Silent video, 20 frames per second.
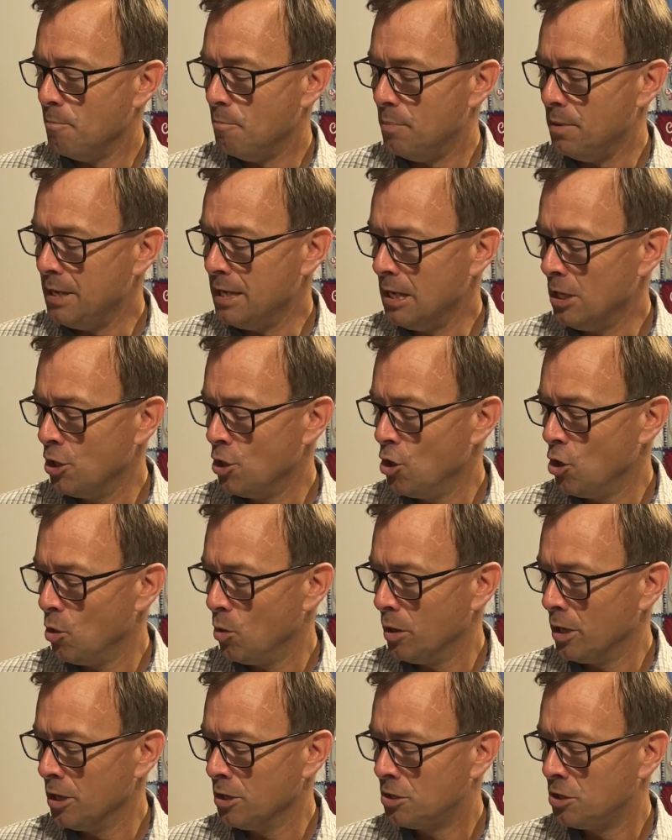be it
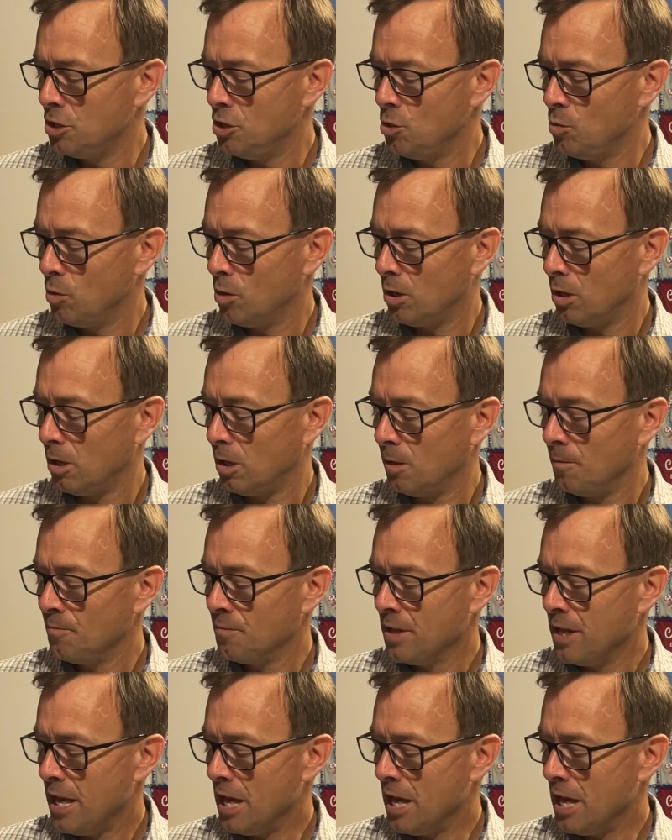known unto you all,